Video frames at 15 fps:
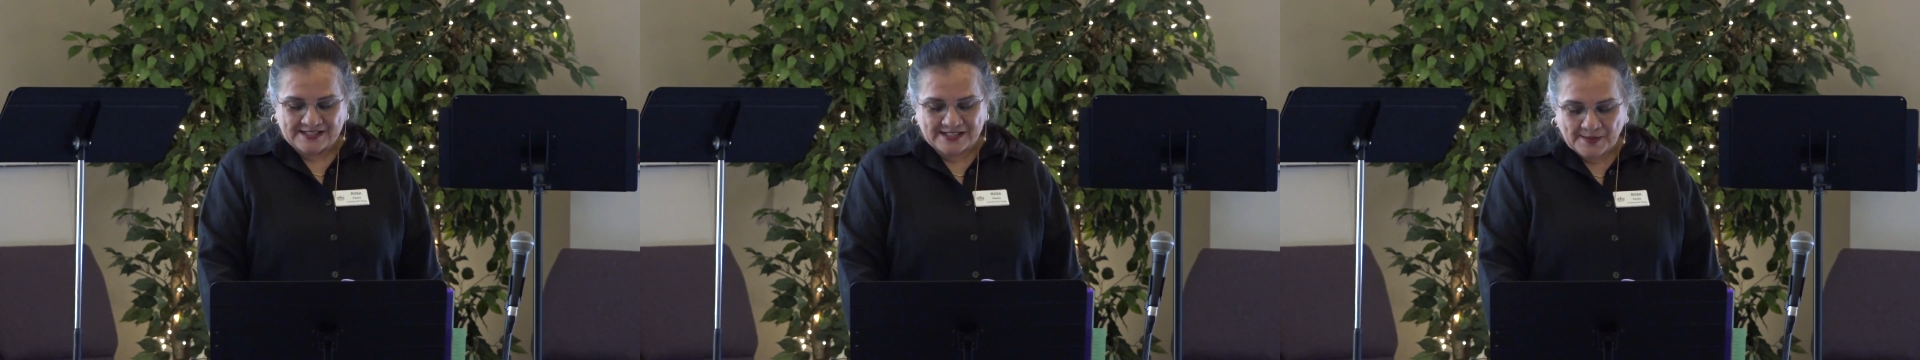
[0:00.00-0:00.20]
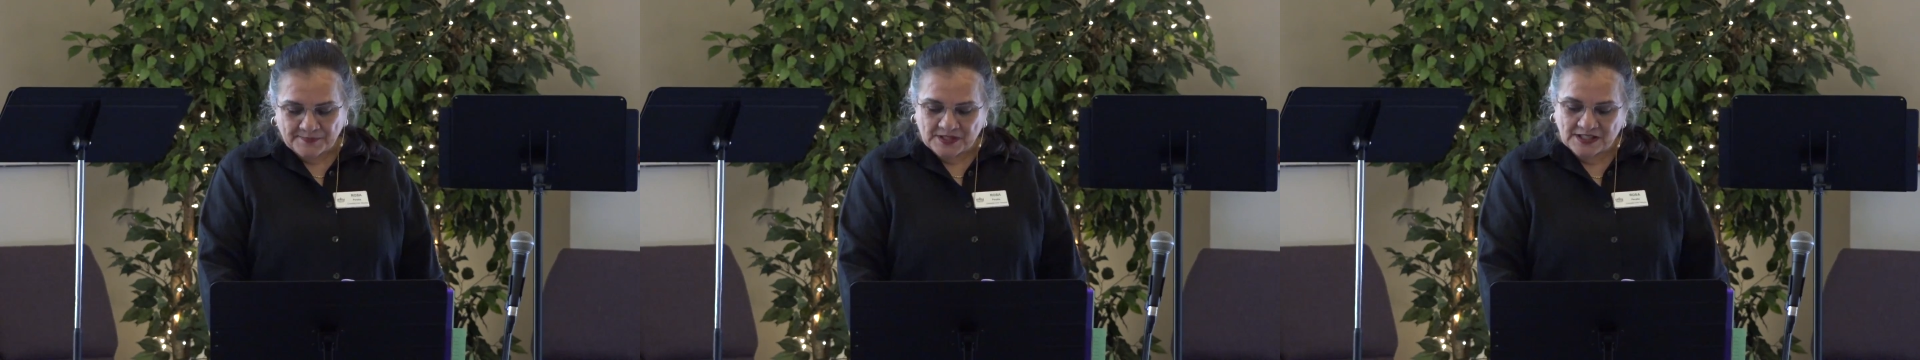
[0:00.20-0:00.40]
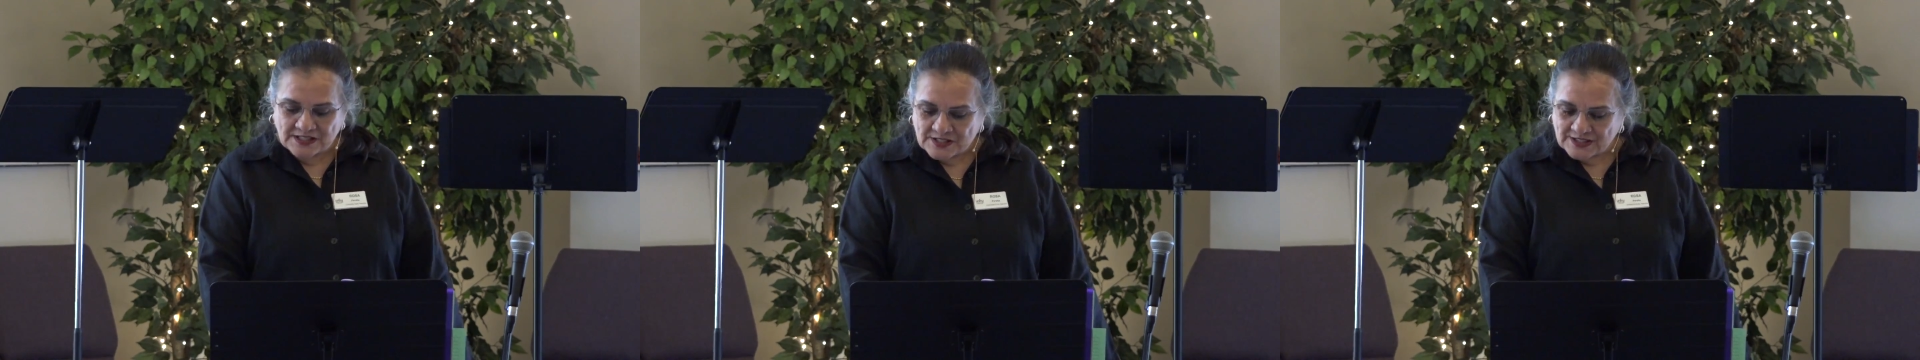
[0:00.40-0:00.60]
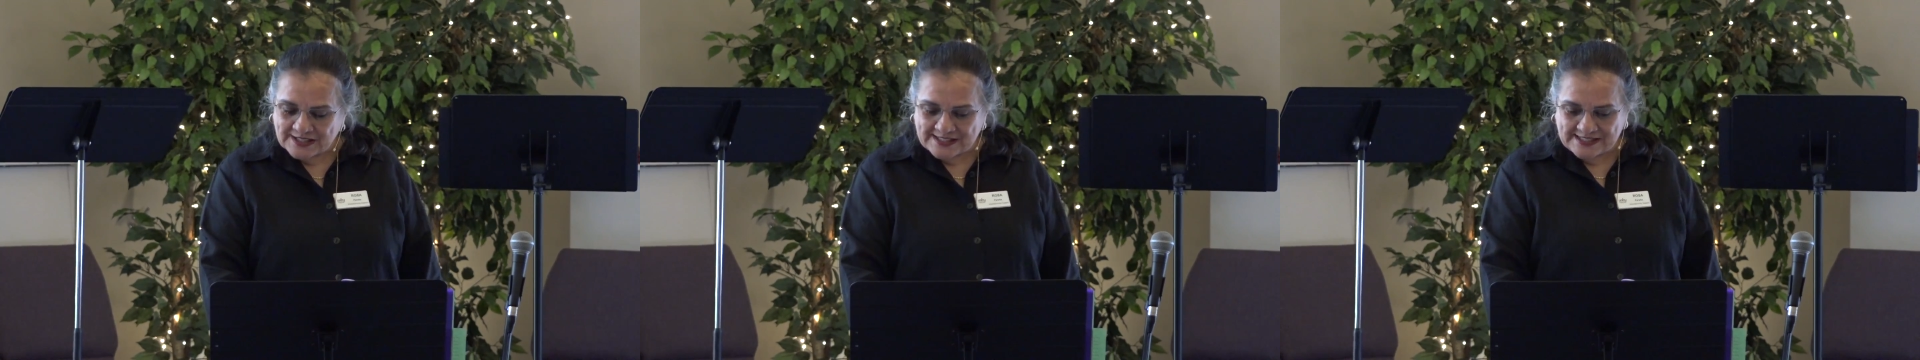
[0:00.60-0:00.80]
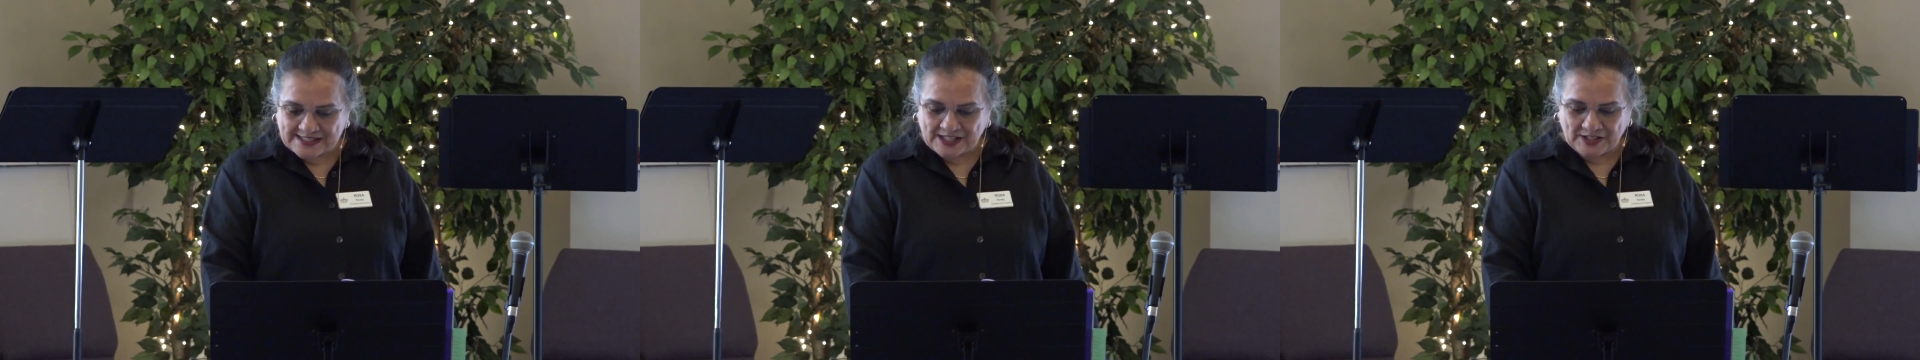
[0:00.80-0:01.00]
Something to
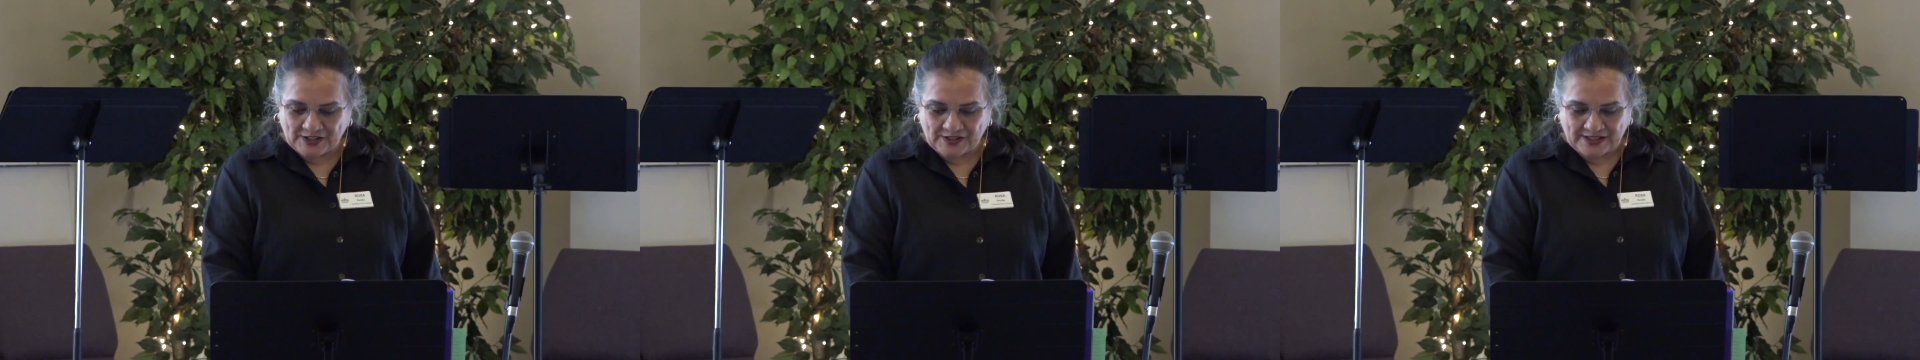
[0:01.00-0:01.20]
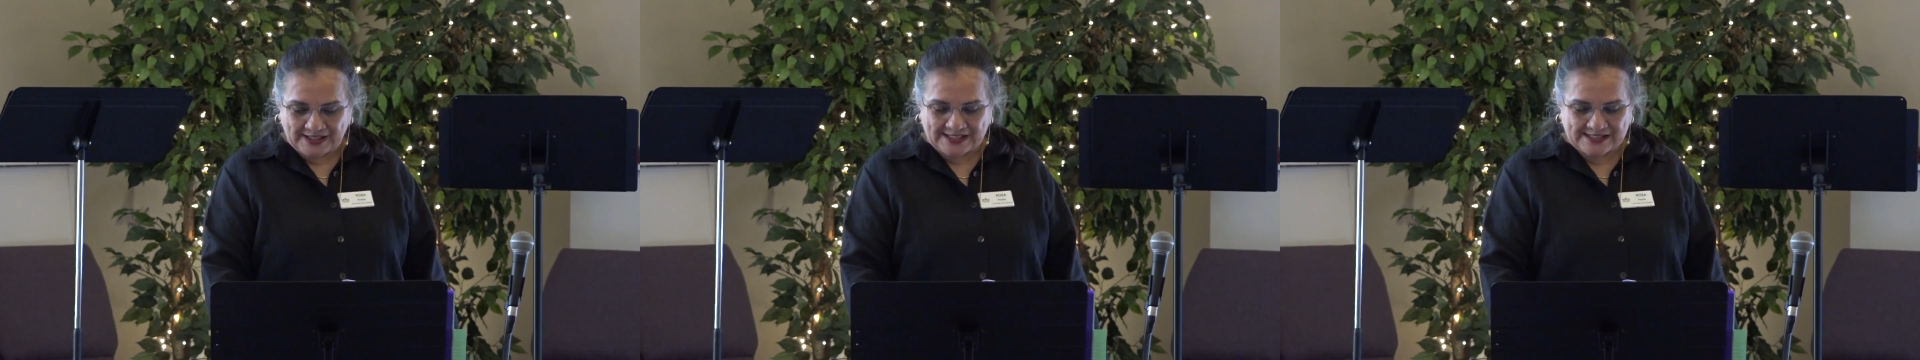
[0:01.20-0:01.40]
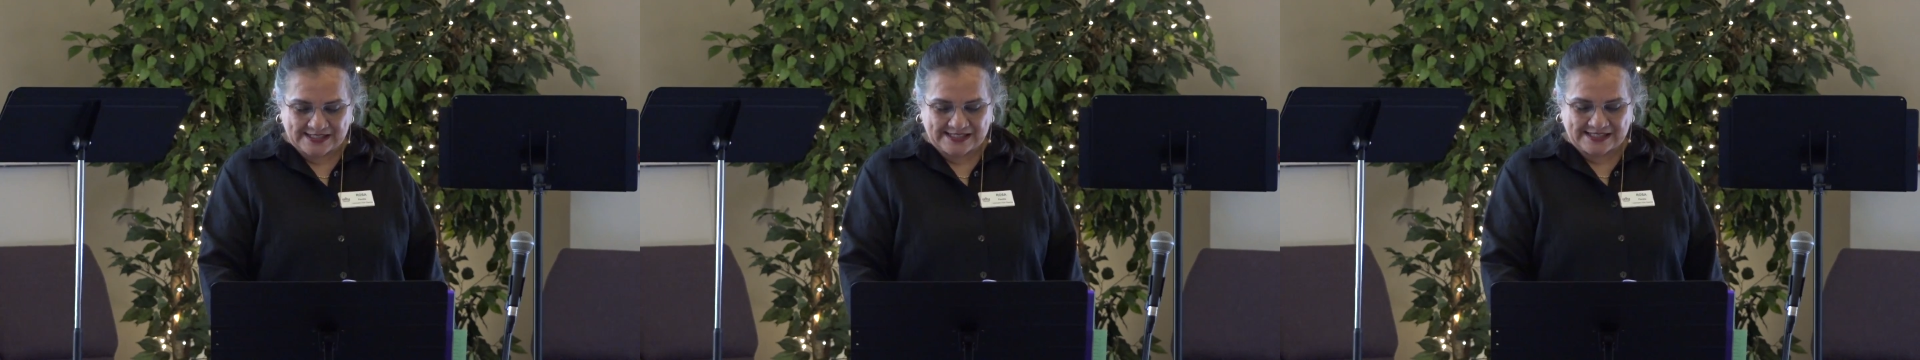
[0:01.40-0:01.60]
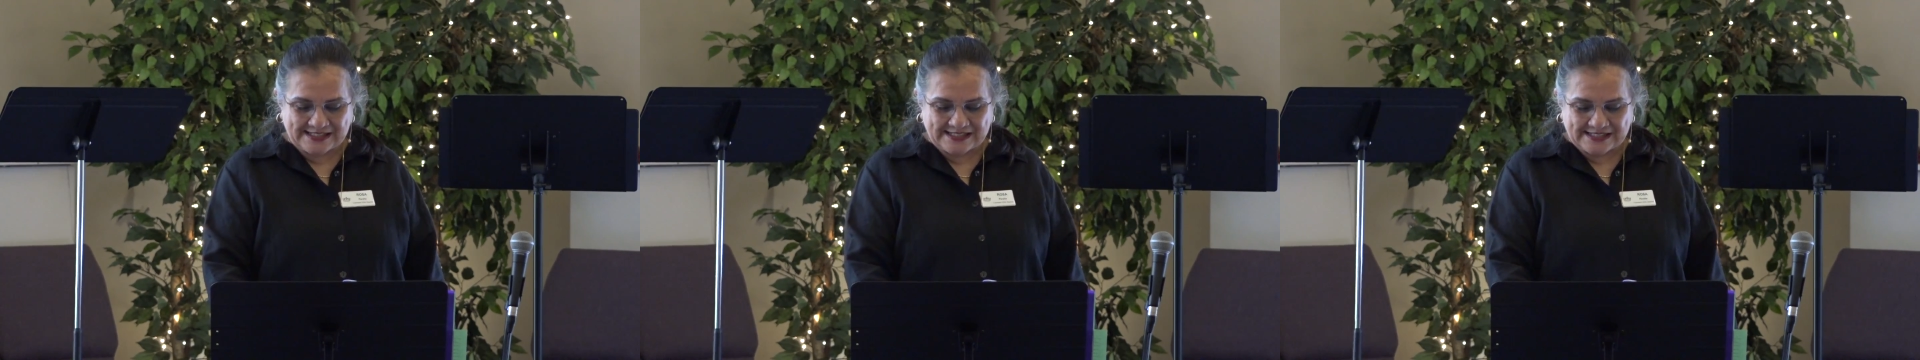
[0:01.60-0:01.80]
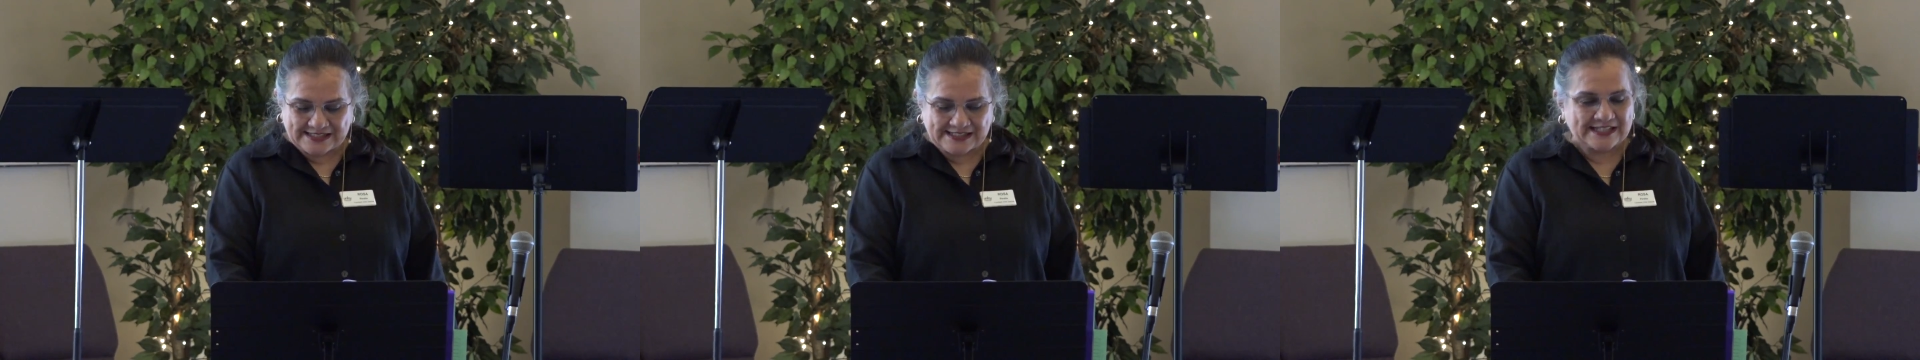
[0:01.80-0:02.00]
consider is